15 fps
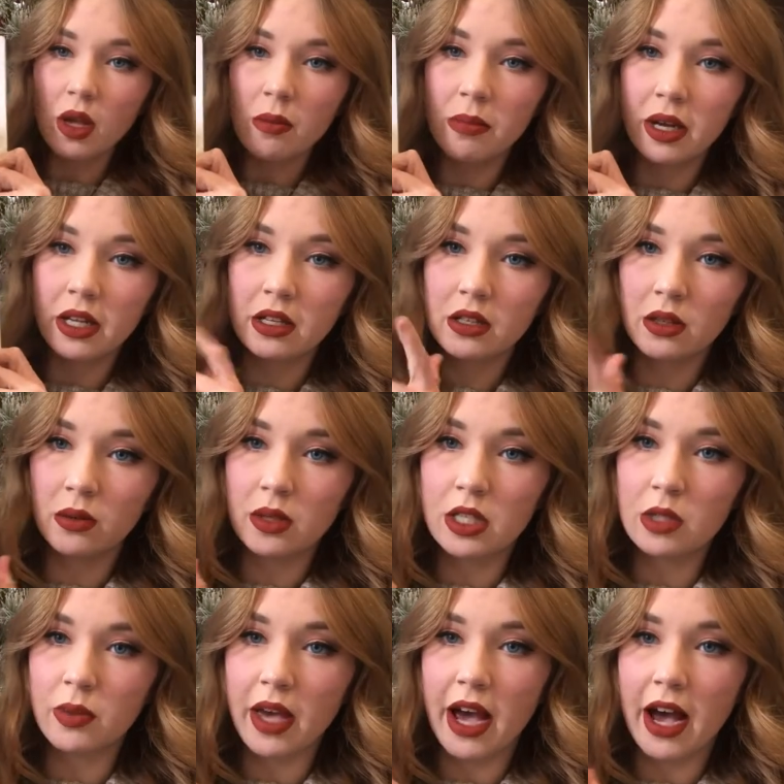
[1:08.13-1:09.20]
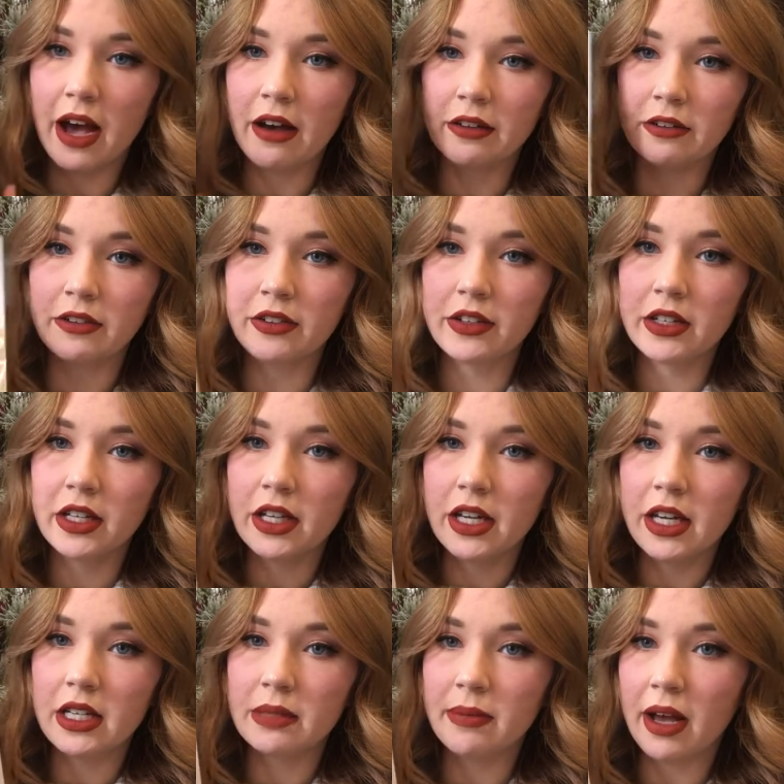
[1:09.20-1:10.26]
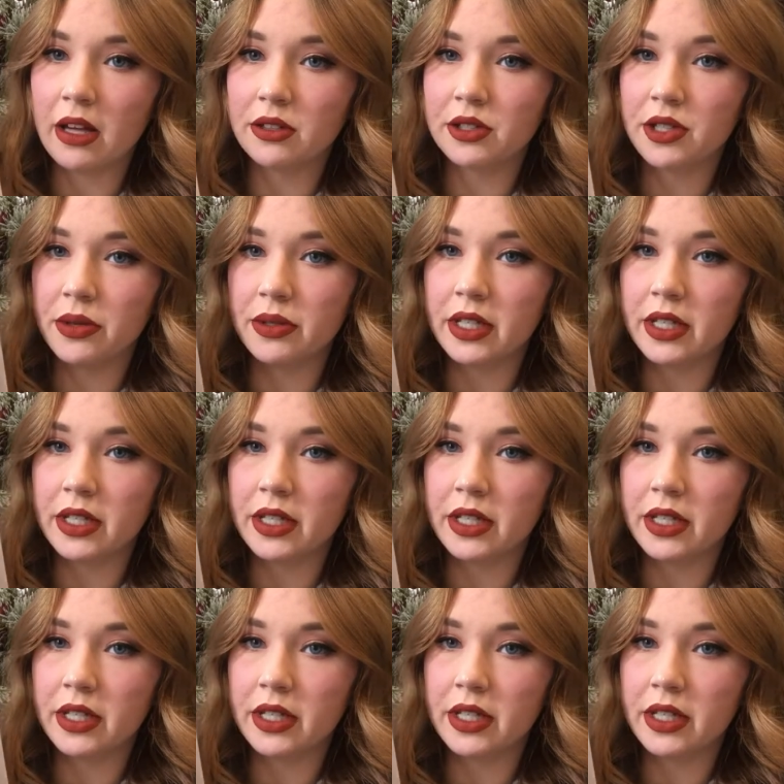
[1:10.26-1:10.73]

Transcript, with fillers: But at least we have his milestone